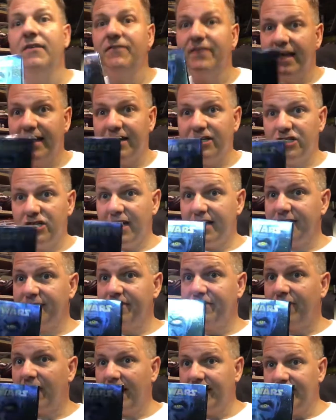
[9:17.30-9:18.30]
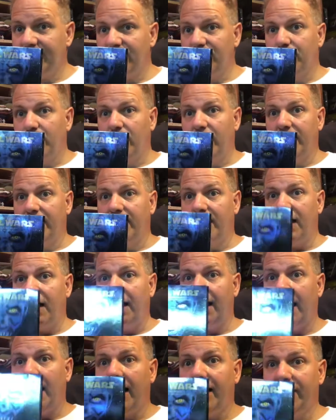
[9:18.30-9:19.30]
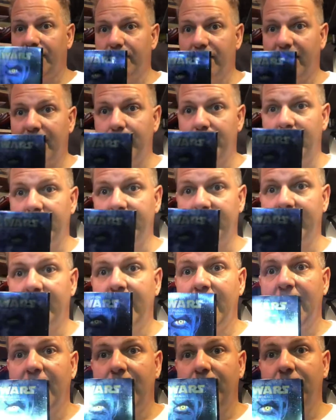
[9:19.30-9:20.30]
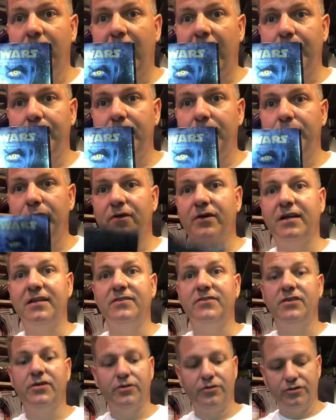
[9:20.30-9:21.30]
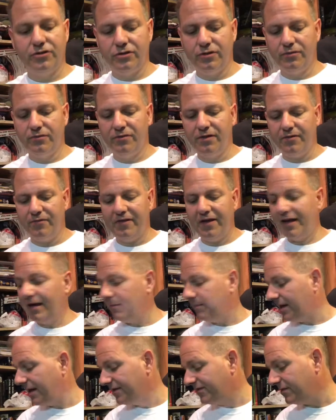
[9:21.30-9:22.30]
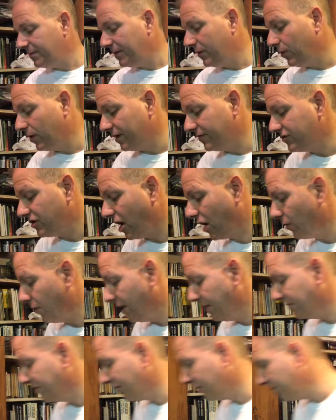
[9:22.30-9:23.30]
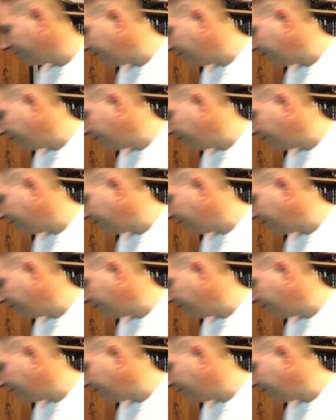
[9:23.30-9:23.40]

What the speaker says: get a chance to find this one, I highly recommend it. A lot of people considered The Phantom Menace to be one of John Williams'